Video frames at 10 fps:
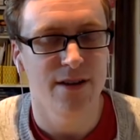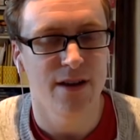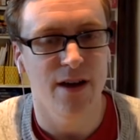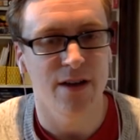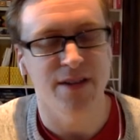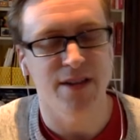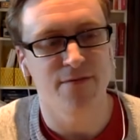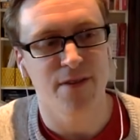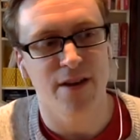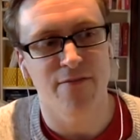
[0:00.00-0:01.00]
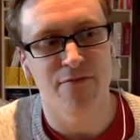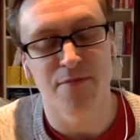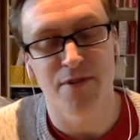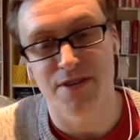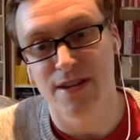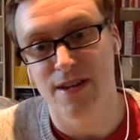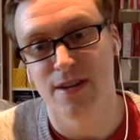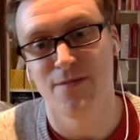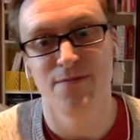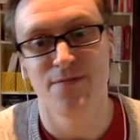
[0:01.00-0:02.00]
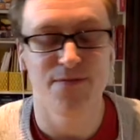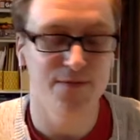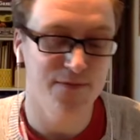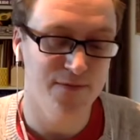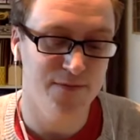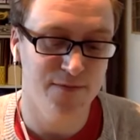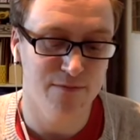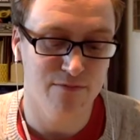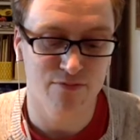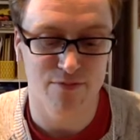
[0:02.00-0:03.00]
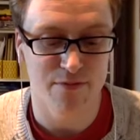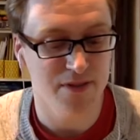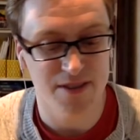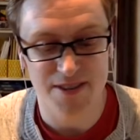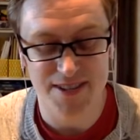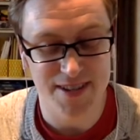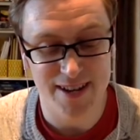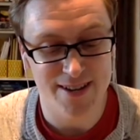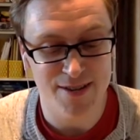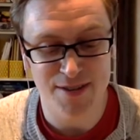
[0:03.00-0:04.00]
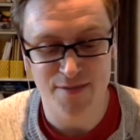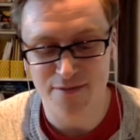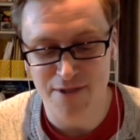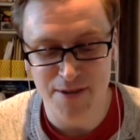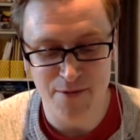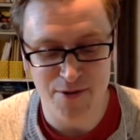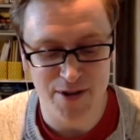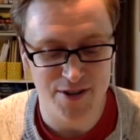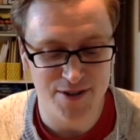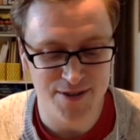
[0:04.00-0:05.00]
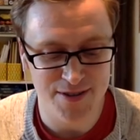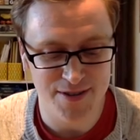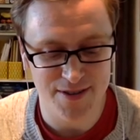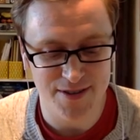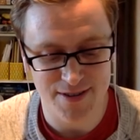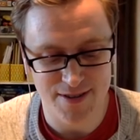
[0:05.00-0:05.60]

I'll give everybody 30 seconds for any more questions.